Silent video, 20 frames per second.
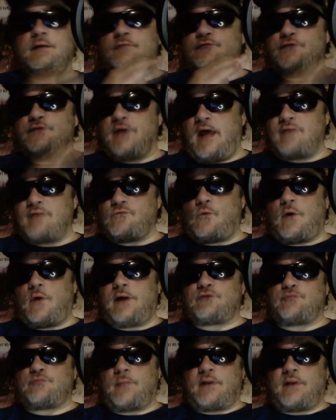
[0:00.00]
If you haven't
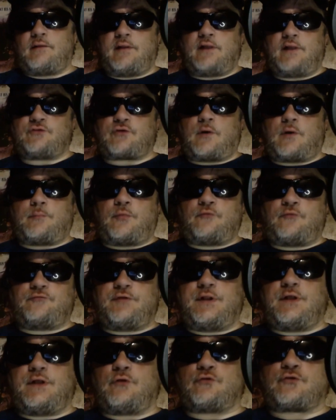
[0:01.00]
watched my last couple of
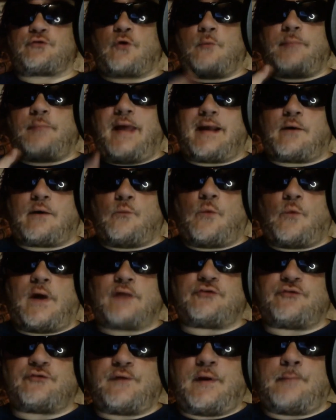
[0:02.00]
videos, go back and
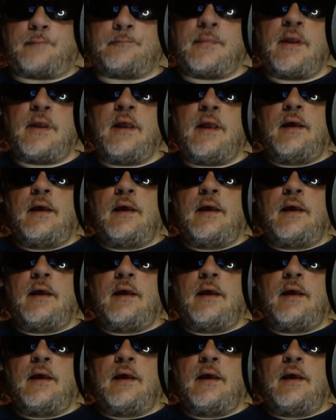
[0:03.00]
watch them.